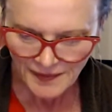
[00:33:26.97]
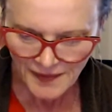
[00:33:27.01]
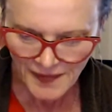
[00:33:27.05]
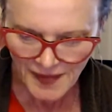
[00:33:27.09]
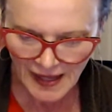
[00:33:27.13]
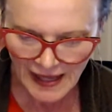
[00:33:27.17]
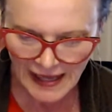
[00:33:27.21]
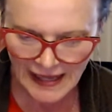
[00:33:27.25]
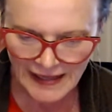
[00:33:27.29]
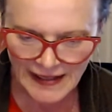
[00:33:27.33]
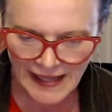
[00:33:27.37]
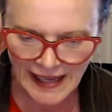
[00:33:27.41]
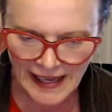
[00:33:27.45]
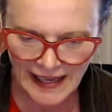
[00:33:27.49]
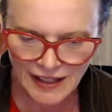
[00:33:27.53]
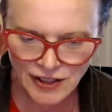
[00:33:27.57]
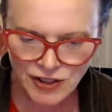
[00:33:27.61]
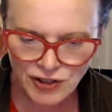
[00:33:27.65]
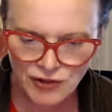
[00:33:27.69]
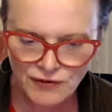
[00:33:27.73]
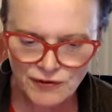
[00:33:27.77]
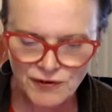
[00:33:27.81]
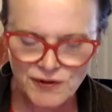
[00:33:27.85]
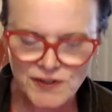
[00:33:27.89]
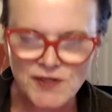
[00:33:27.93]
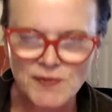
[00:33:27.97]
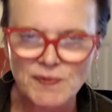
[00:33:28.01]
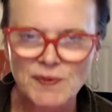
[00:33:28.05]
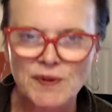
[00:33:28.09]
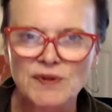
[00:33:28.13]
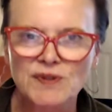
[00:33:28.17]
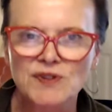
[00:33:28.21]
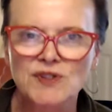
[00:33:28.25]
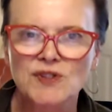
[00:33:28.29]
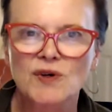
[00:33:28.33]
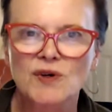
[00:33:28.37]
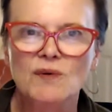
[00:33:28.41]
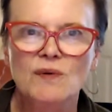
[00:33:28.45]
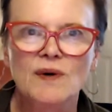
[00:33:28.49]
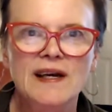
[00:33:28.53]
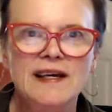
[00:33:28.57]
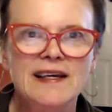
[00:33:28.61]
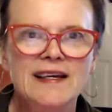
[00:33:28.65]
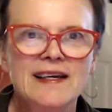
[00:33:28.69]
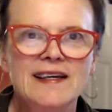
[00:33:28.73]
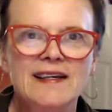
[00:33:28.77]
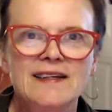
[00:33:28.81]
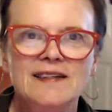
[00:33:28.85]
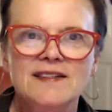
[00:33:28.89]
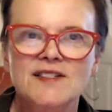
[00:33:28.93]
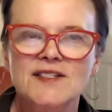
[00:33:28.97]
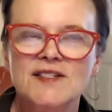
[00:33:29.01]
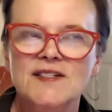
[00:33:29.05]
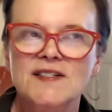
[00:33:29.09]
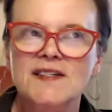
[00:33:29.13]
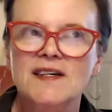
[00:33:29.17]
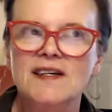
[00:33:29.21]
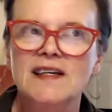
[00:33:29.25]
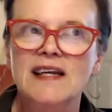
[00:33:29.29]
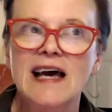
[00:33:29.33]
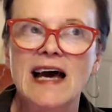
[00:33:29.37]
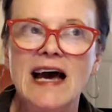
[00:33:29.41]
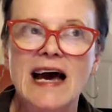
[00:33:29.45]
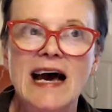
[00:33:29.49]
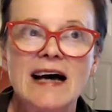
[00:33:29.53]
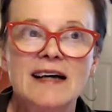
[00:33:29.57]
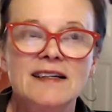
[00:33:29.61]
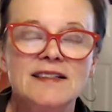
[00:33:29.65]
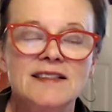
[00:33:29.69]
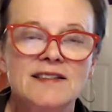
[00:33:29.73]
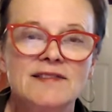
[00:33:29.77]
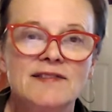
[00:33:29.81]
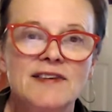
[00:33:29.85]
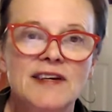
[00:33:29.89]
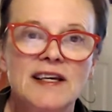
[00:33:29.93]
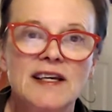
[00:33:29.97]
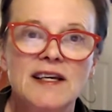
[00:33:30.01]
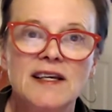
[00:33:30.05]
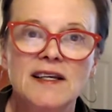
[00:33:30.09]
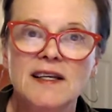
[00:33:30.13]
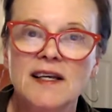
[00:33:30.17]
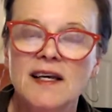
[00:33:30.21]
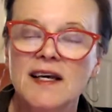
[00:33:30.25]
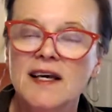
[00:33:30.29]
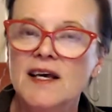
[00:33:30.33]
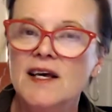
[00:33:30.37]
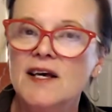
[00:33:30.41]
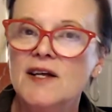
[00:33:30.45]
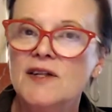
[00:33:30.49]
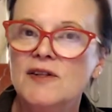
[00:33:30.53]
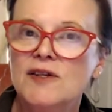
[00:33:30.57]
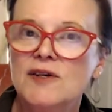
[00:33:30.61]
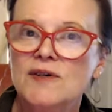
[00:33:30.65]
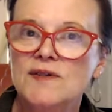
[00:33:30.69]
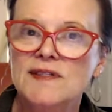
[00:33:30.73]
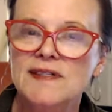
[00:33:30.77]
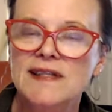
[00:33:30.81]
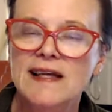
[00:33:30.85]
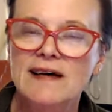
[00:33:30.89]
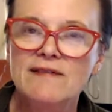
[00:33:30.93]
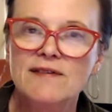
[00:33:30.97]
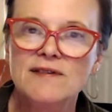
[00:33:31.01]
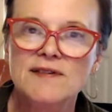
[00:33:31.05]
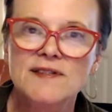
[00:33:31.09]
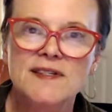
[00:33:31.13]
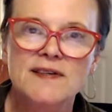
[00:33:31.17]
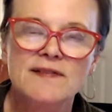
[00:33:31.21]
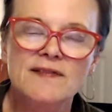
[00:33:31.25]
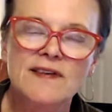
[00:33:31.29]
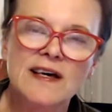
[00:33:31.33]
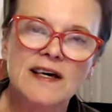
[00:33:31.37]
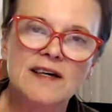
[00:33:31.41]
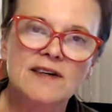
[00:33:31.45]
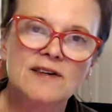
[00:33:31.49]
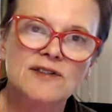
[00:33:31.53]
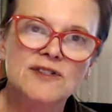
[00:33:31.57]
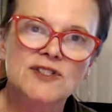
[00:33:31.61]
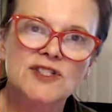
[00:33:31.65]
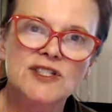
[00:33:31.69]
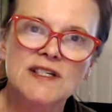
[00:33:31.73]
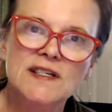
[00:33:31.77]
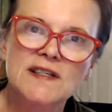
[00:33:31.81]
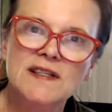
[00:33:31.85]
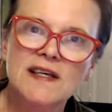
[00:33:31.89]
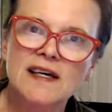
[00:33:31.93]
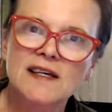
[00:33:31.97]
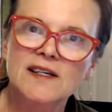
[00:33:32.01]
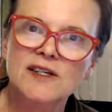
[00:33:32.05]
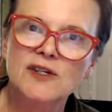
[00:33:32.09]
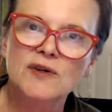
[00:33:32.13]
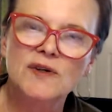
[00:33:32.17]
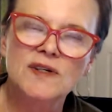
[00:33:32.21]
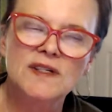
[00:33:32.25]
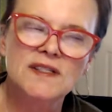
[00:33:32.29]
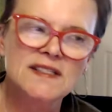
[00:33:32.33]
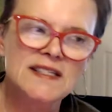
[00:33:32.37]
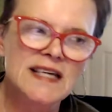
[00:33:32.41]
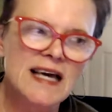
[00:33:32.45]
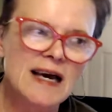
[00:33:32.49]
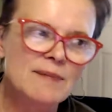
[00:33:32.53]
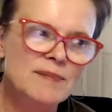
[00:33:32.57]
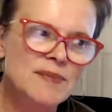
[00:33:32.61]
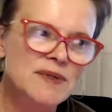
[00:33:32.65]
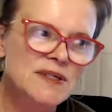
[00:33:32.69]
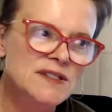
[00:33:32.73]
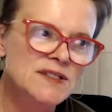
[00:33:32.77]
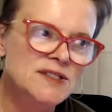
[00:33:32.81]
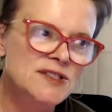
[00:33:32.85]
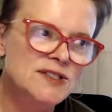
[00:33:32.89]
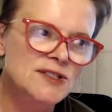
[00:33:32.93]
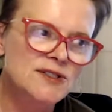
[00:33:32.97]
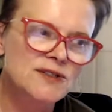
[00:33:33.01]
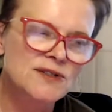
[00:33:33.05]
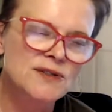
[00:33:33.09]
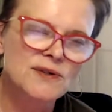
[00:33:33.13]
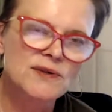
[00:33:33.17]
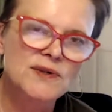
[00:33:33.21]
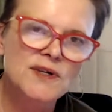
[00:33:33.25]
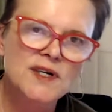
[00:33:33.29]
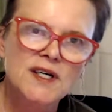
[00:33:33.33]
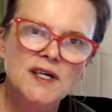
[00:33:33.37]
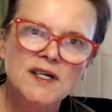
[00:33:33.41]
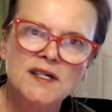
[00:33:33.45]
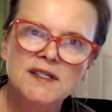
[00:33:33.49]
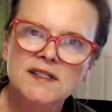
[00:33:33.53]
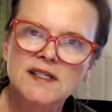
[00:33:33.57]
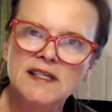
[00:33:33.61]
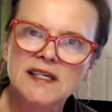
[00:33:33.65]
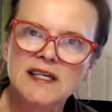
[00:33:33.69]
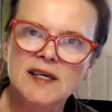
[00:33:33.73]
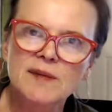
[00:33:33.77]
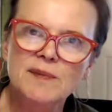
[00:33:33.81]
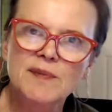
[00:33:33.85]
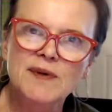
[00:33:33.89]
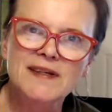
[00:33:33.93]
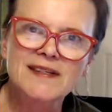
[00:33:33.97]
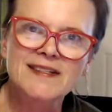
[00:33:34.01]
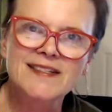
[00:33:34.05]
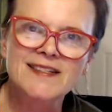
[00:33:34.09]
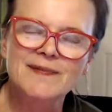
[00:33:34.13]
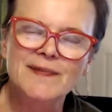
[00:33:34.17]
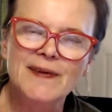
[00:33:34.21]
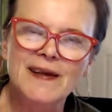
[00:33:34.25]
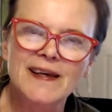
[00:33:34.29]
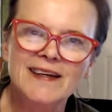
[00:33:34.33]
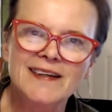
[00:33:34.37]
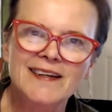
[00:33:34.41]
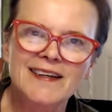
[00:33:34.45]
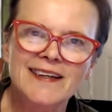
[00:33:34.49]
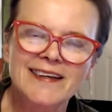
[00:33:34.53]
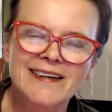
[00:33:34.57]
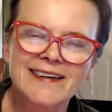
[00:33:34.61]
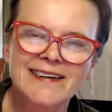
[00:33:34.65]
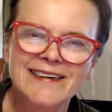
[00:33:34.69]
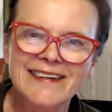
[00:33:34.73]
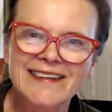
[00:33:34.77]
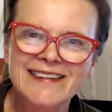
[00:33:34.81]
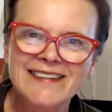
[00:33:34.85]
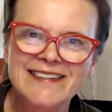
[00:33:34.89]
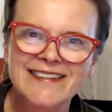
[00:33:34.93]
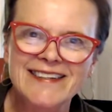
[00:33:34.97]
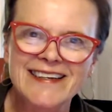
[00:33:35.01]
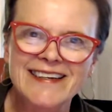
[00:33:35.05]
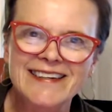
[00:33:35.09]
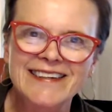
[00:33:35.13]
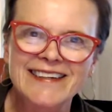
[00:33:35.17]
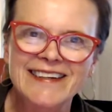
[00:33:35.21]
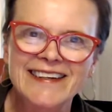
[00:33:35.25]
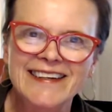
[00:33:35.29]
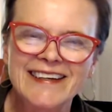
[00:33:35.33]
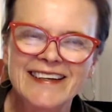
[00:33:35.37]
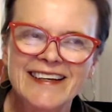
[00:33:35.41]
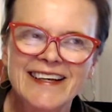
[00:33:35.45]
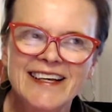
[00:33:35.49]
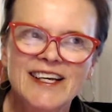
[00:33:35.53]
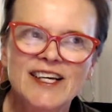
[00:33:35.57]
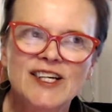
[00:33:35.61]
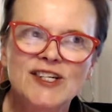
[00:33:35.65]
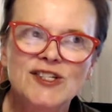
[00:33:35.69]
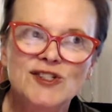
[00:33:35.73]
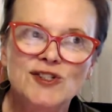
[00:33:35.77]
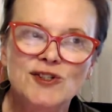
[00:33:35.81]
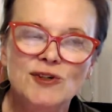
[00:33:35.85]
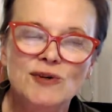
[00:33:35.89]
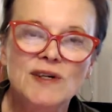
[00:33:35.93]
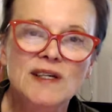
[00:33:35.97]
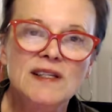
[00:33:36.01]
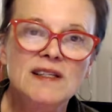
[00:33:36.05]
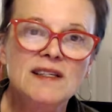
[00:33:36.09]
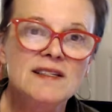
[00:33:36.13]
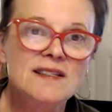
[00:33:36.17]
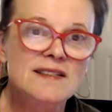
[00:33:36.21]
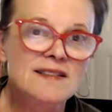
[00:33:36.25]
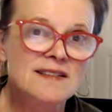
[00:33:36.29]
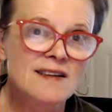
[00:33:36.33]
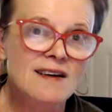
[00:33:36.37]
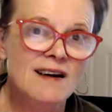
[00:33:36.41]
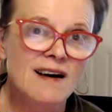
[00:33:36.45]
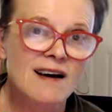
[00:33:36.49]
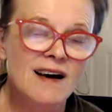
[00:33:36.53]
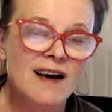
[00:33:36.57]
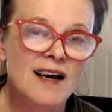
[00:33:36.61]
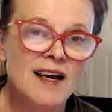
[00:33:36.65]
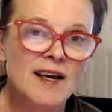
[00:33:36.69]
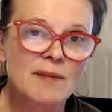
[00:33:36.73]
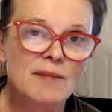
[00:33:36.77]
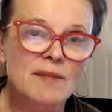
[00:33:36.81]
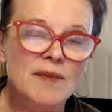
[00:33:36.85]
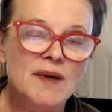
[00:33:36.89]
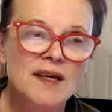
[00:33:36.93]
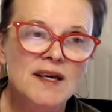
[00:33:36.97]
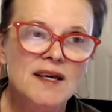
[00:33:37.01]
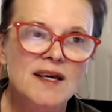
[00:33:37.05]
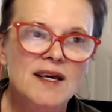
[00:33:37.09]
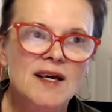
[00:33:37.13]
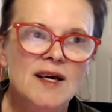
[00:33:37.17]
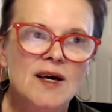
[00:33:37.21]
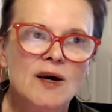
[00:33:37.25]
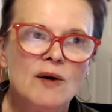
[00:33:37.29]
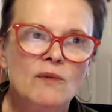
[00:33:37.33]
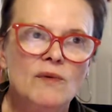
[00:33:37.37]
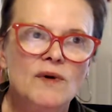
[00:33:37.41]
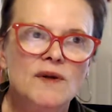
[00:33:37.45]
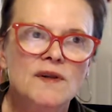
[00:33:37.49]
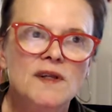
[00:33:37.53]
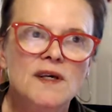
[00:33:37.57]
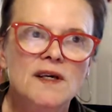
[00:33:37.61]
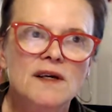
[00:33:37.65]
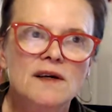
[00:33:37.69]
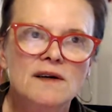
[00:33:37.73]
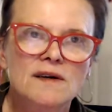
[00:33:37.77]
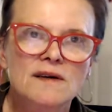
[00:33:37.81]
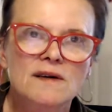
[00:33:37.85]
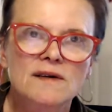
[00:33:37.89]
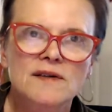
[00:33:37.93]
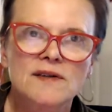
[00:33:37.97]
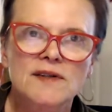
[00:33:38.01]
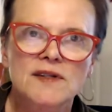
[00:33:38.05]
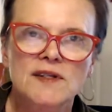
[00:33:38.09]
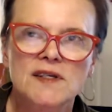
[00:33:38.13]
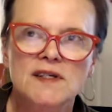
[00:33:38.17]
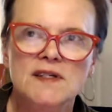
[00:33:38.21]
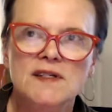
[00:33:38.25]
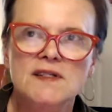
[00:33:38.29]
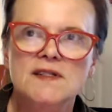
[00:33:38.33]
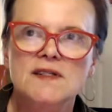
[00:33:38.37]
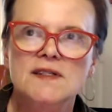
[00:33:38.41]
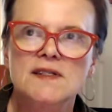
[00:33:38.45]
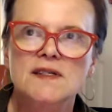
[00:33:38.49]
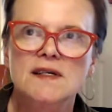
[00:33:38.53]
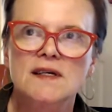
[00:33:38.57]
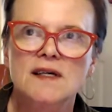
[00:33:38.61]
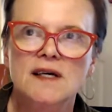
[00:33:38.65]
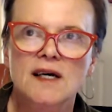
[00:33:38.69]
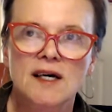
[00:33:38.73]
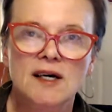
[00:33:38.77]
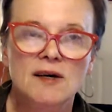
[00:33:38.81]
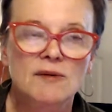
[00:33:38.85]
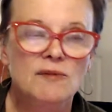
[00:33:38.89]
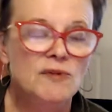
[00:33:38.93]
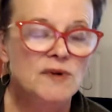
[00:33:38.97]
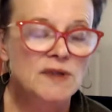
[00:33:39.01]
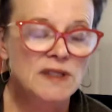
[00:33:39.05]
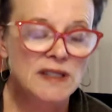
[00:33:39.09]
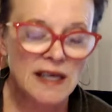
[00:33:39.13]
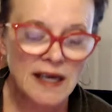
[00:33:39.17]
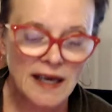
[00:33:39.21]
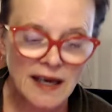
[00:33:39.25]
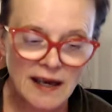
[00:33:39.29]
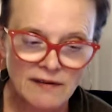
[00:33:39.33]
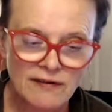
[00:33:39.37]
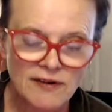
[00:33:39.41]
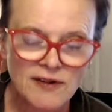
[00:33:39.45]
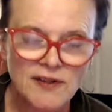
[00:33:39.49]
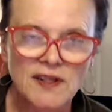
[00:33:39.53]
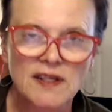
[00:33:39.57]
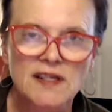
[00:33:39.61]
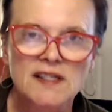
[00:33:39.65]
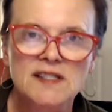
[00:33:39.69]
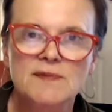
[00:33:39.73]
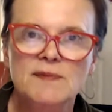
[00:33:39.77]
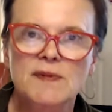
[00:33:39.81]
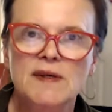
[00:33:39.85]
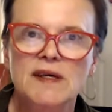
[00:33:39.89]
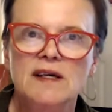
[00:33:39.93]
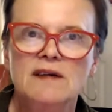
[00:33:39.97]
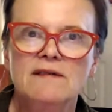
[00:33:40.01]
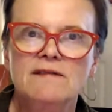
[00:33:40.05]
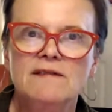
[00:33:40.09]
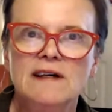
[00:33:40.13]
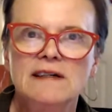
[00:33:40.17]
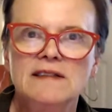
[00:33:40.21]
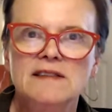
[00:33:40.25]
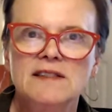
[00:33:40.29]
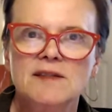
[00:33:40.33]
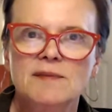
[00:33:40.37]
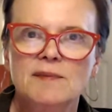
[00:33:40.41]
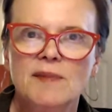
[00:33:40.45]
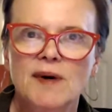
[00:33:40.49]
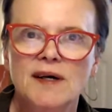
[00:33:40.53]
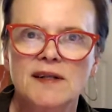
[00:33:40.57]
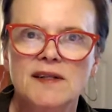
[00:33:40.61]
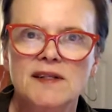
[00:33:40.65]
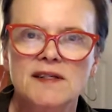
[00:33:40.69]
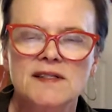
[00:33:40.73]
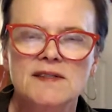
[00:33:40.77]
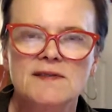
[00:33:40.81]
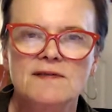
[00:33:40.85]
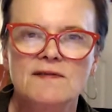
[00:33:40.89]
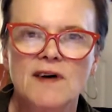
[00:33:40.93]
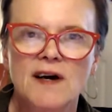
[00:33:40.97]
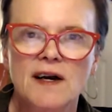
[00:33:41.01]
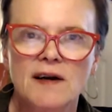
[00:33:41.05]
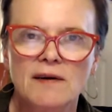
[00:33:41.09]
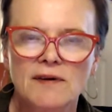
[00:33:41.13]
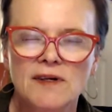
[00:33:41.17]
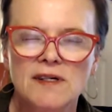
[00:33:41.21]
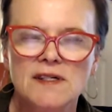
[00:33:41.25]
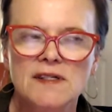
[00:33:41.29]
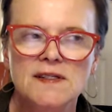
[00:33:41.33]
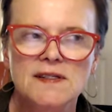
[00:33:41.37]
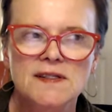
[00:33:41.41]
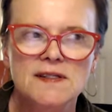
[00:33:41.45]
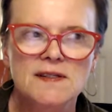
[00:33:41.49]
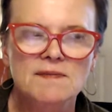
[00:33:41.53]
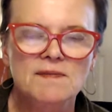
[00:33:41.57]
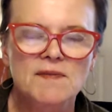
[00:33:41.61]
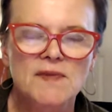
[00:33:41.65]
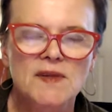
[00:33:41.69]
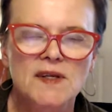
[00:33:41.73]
And the angel for spiritual awakening is just going to activate those levels of energy that you can tap into to keep expanding and ascending during this time when the earth is, when everything is being affected by this virus.